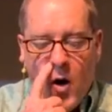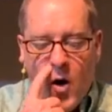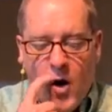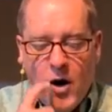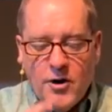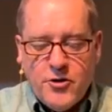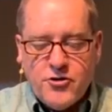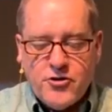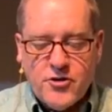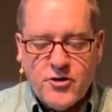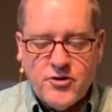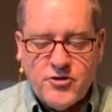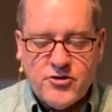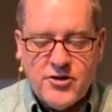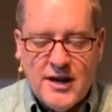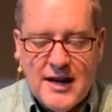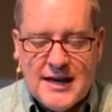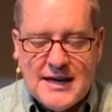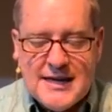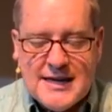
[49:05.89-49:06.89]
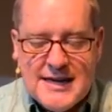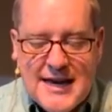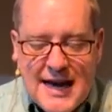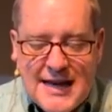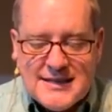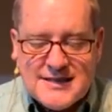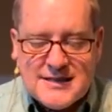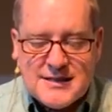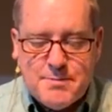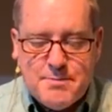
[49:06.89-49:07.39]
archers
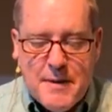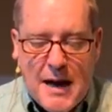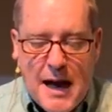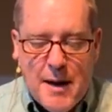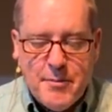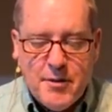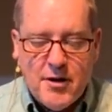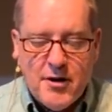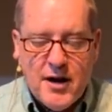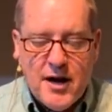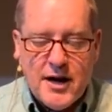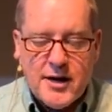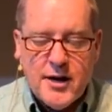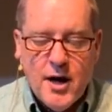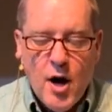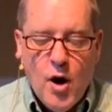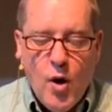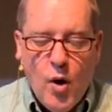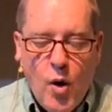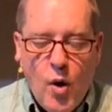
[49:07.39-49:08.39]
against Babylon,